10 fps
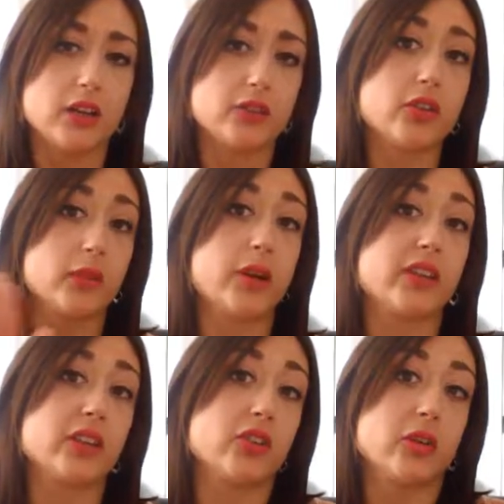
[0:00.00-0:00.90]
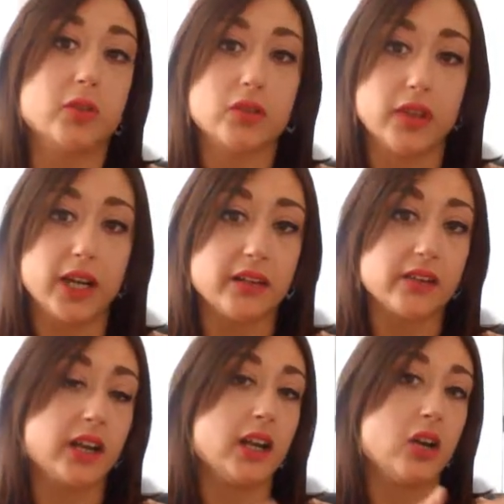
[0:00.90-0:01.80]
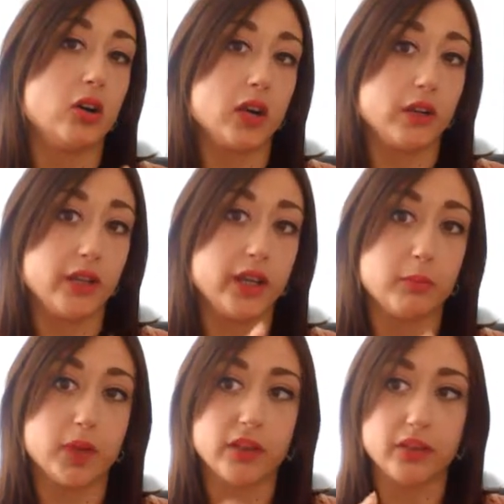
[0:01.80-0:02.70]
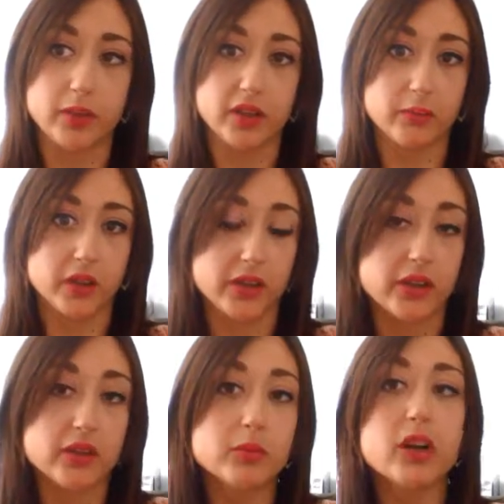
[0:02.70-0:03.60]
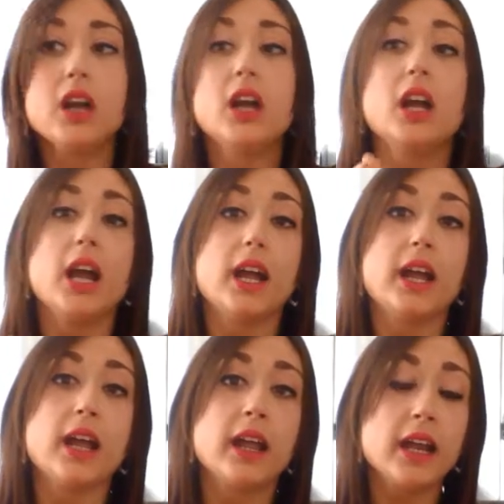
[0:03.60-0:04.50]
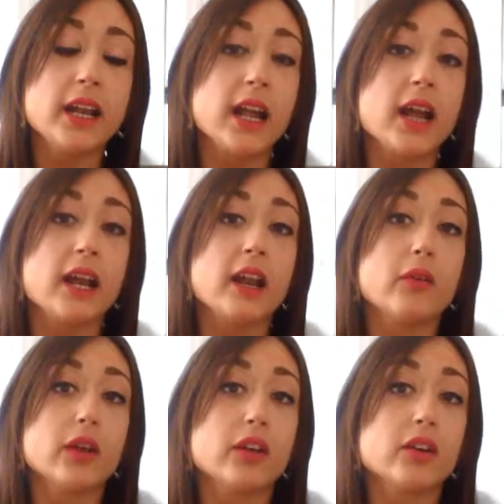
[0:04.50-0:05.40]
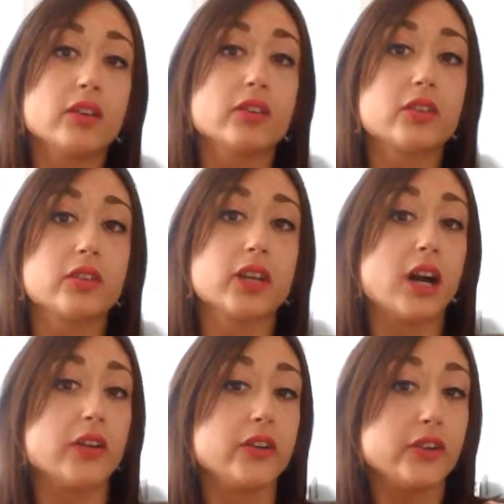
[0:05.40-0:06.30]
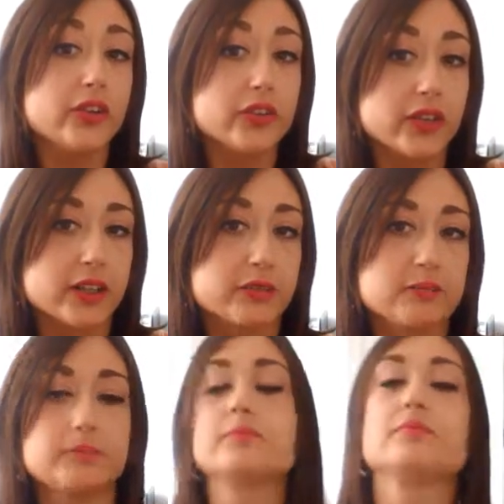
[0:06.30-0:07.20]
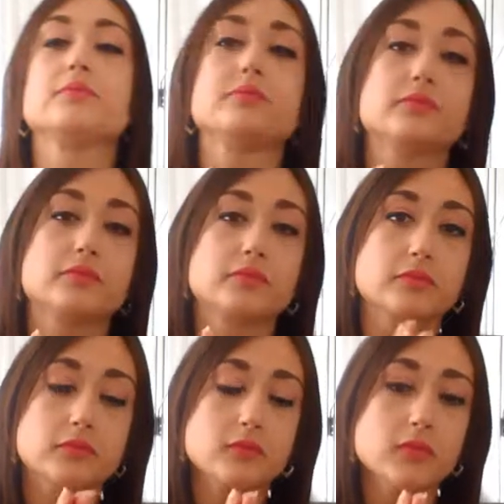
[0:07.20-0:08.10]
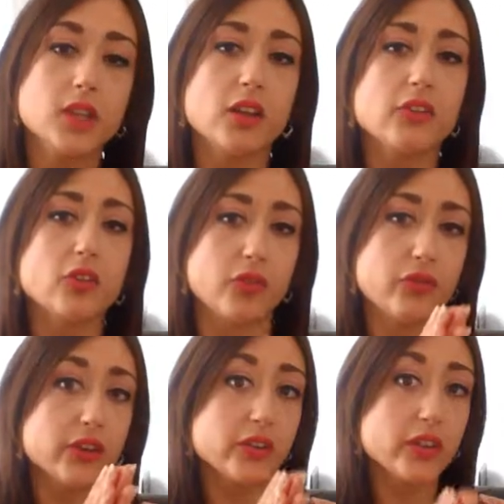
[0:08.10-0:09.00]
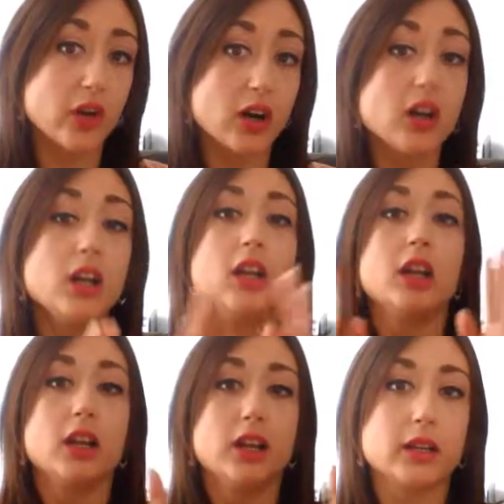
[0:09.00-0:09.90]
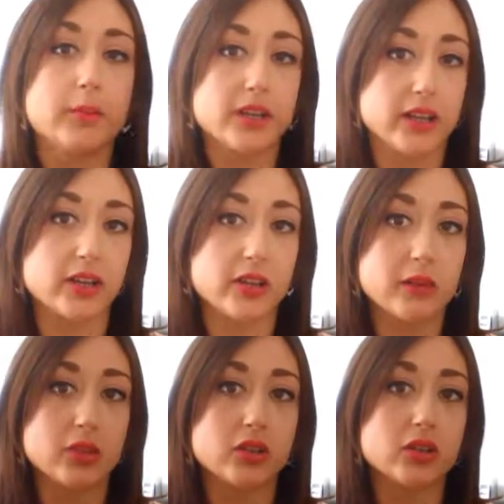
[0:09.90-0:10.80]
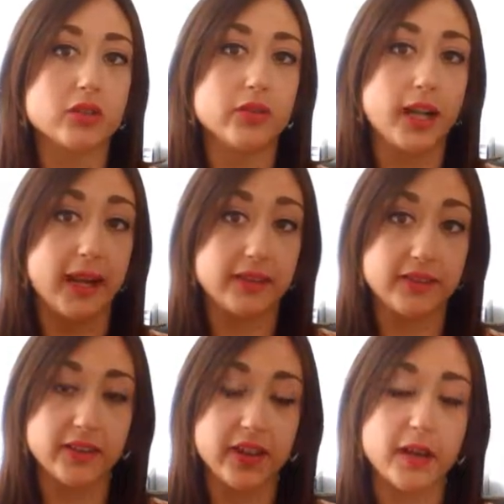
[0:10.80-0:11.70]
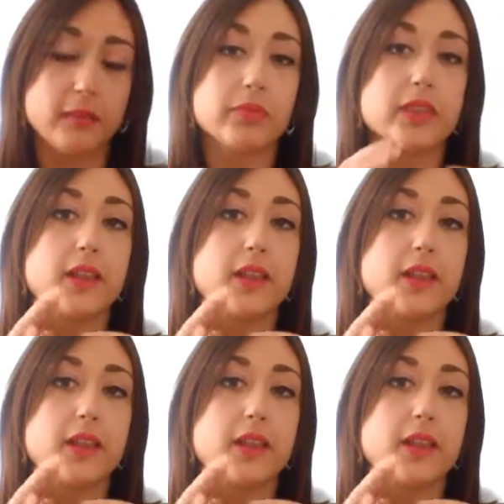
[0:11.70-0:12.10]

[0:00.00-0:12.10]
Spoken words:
so the passato remoto of essere or avere plus the past participle, and then we're going also to see how you use it. And so first of all, the passato remoto of essere,